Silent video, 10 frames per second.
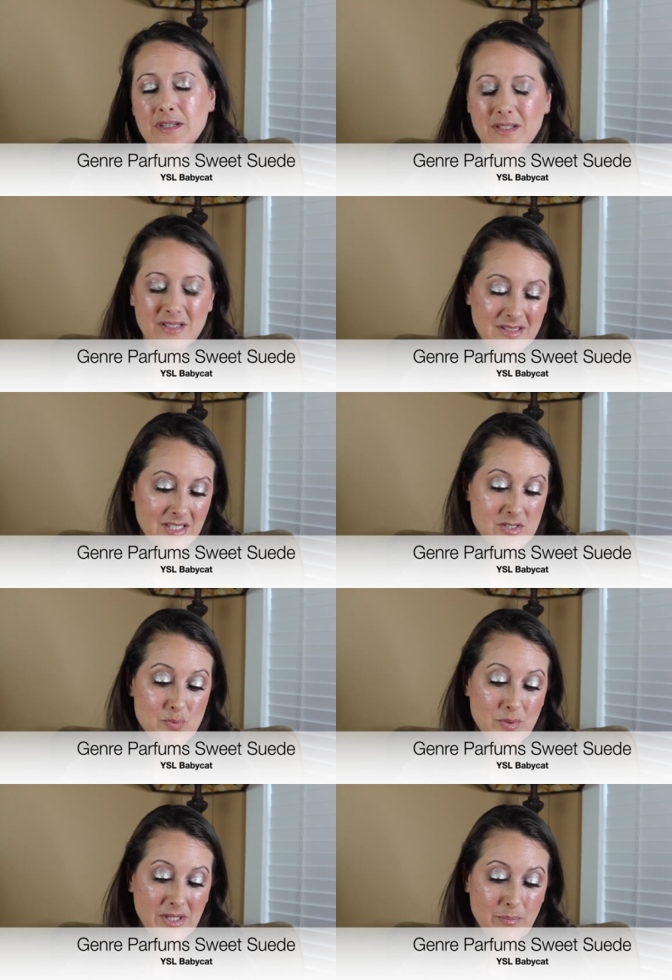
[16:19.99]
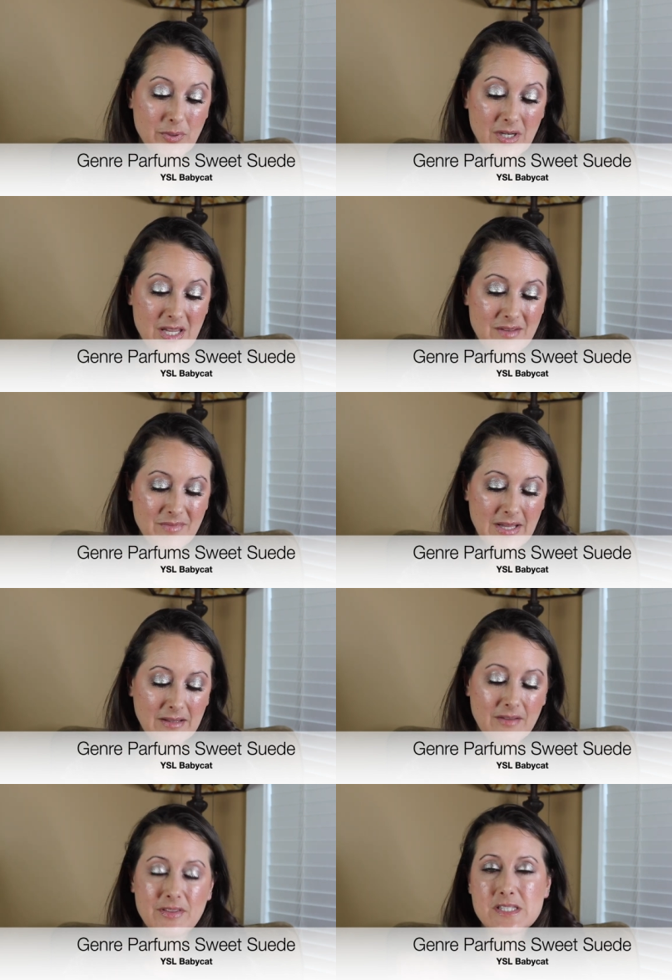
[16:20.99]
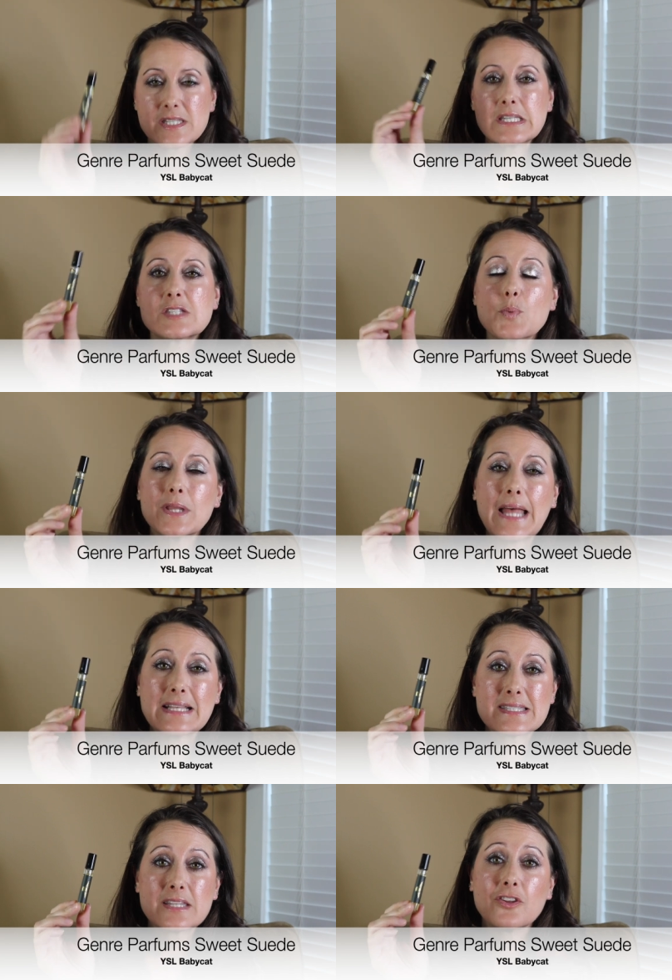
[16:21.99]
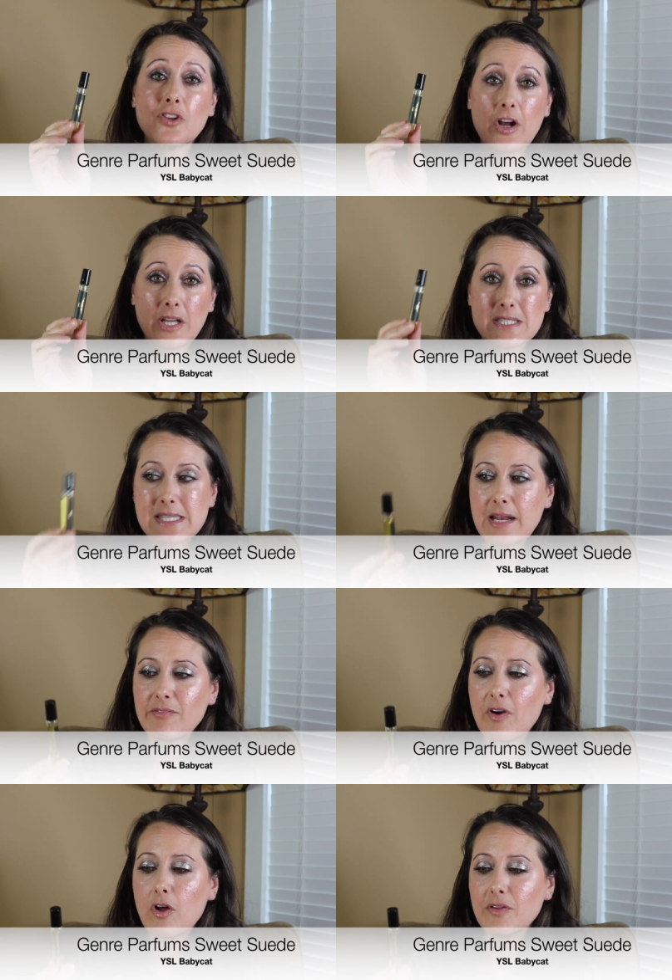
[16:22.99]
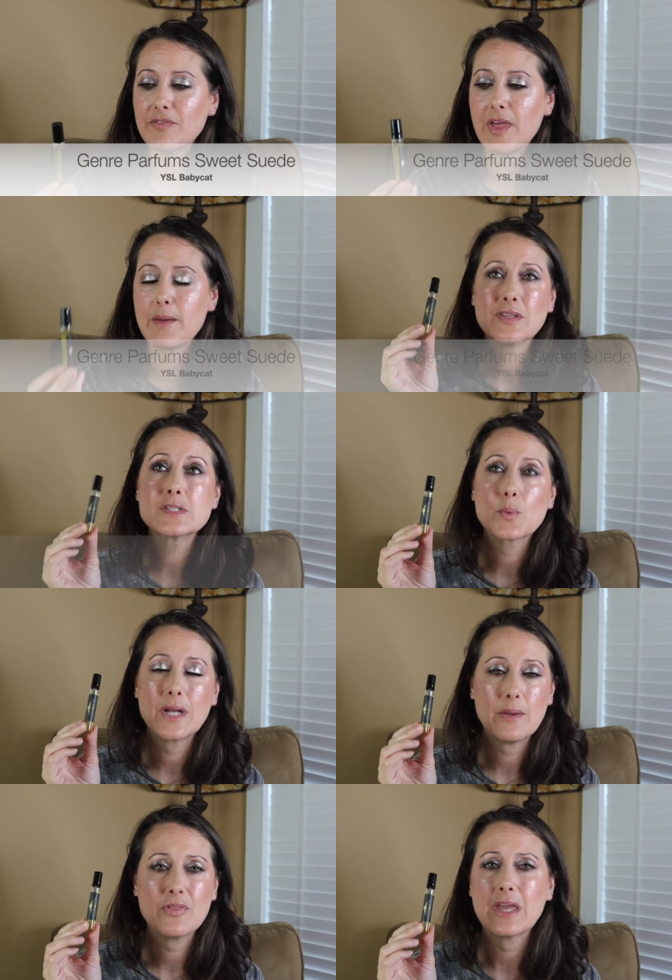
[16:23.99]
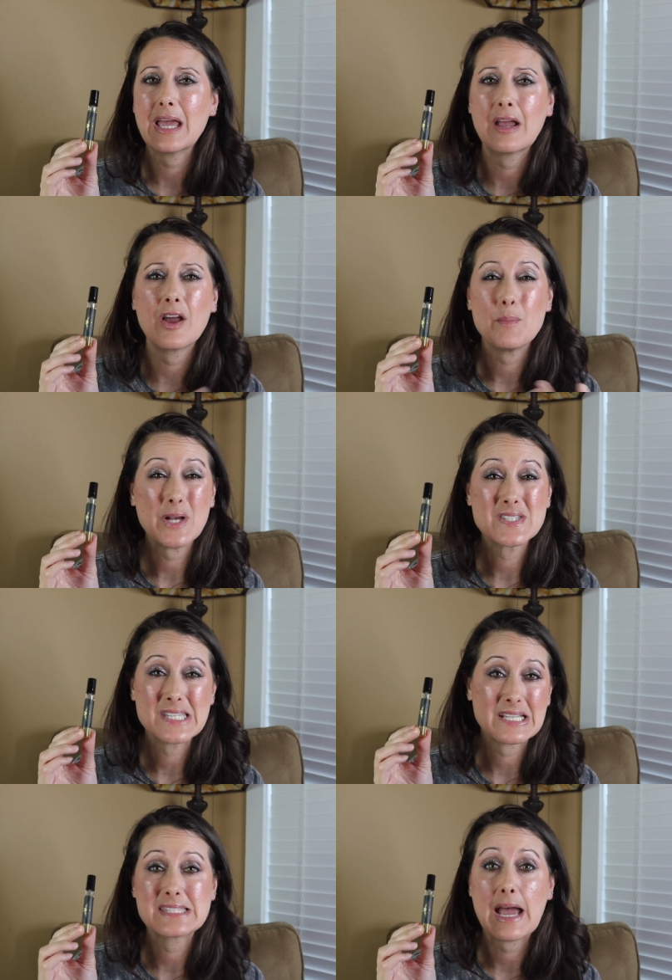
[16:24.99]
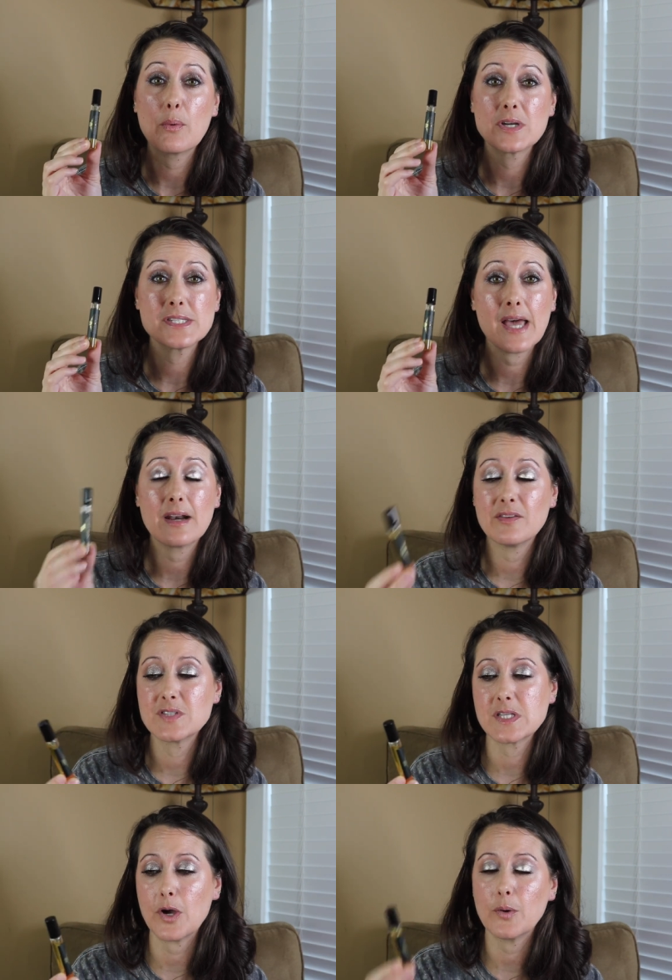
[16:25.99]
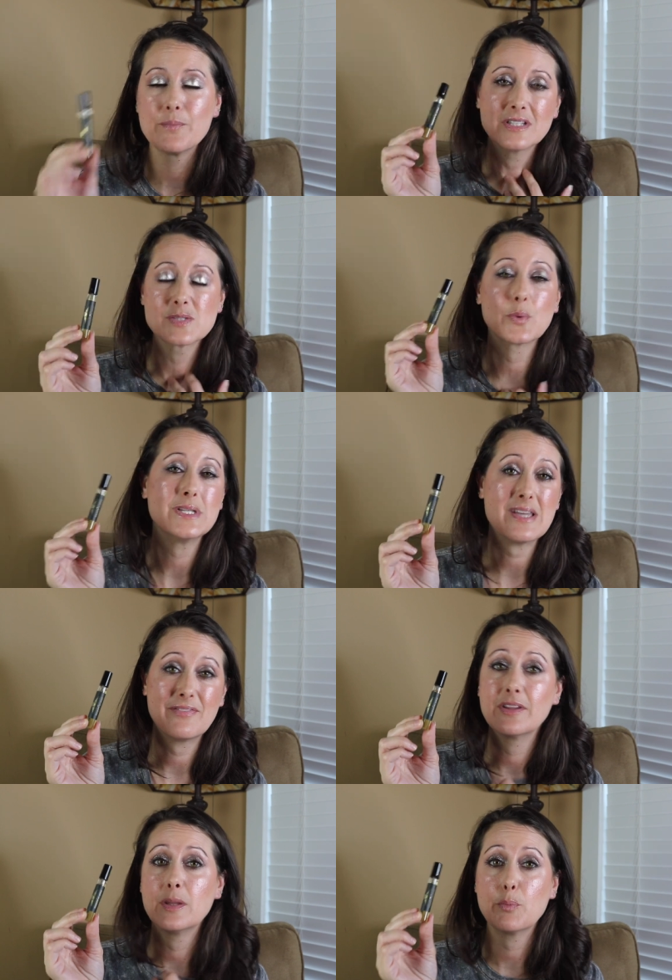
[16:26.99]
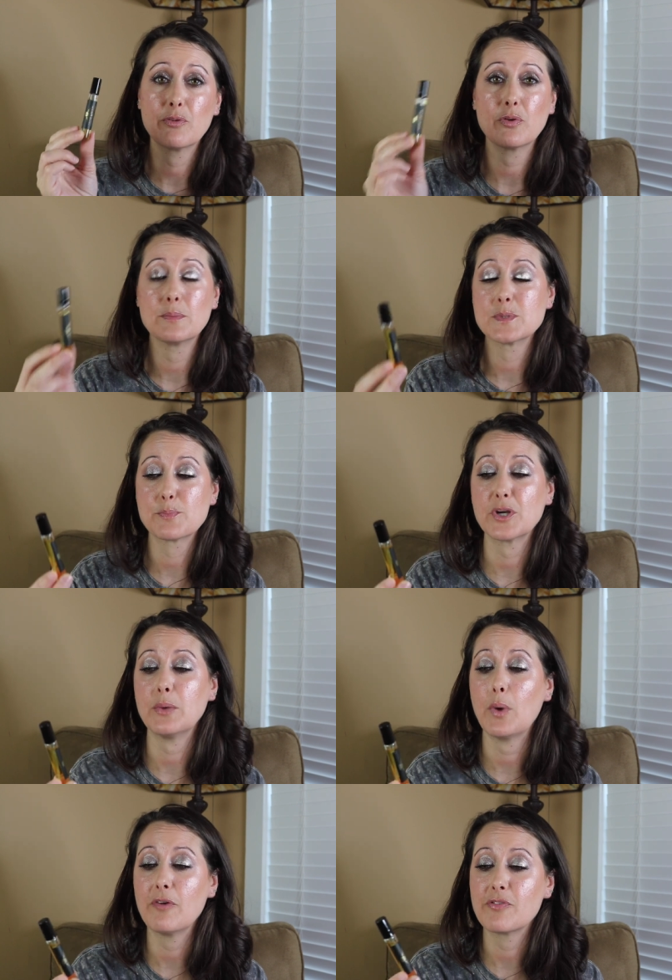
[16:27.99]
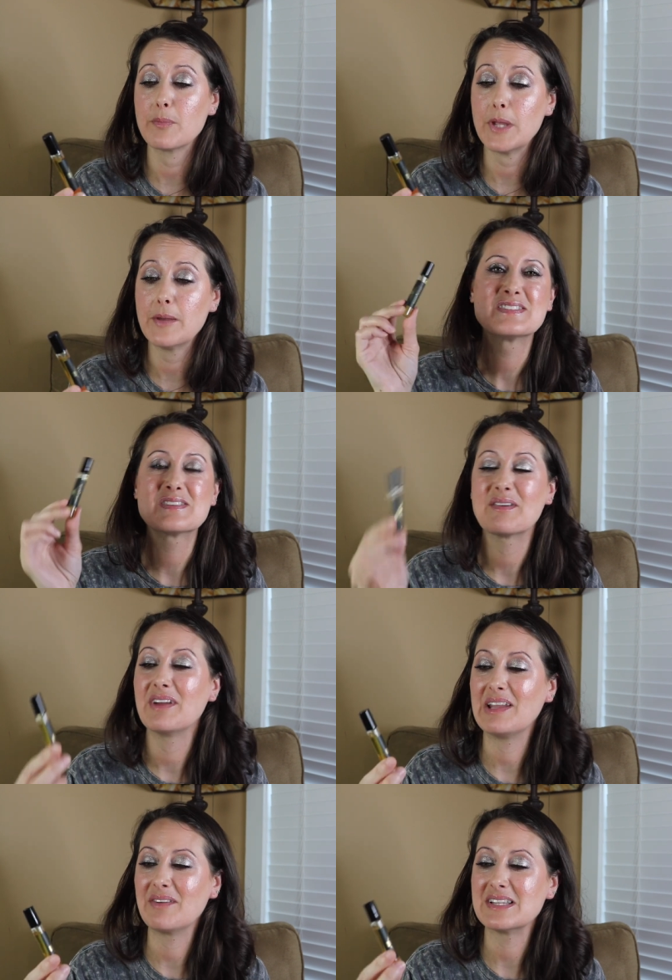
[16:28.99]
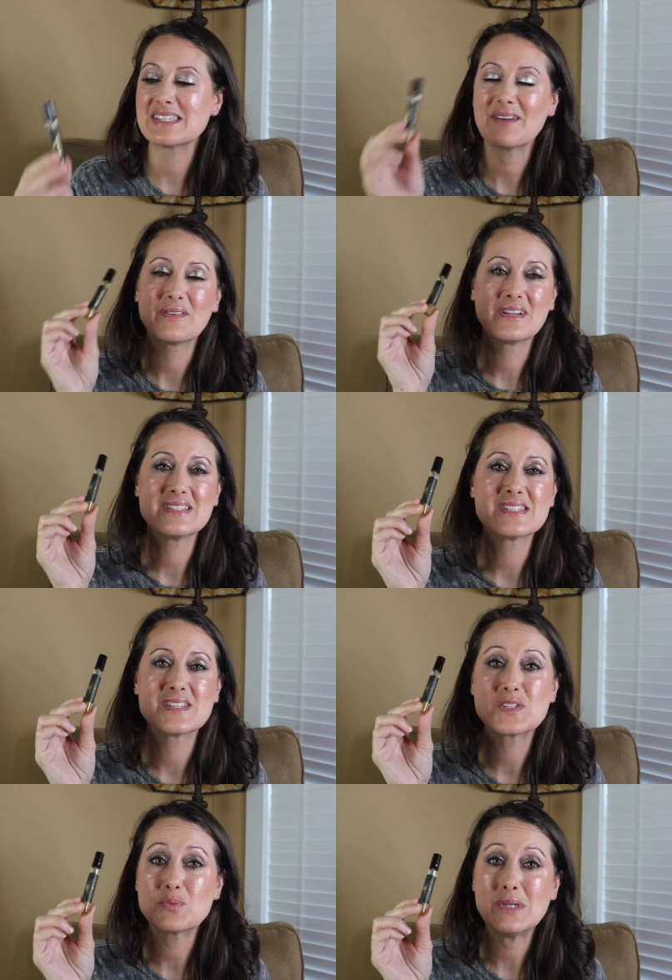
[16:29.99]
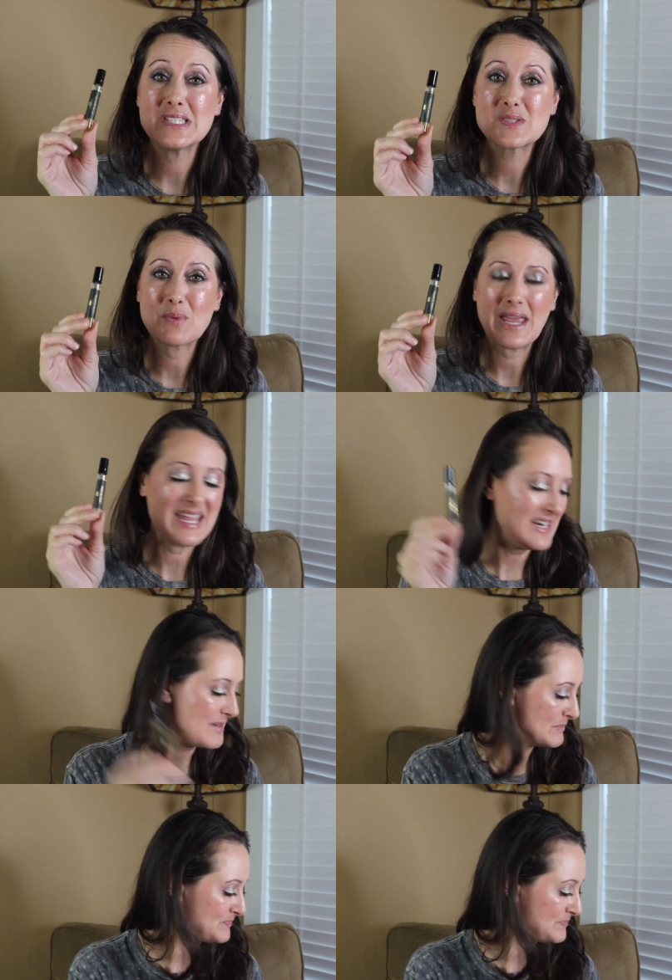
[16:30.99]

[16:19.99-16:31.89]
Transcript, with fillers: Ugh, it's really pretty. I love this. This one lasted the longest out of all of them. This one I think I got about six hours out of, so this one definitely performs pretty well for me. So anyways, that one is Sweet Suede.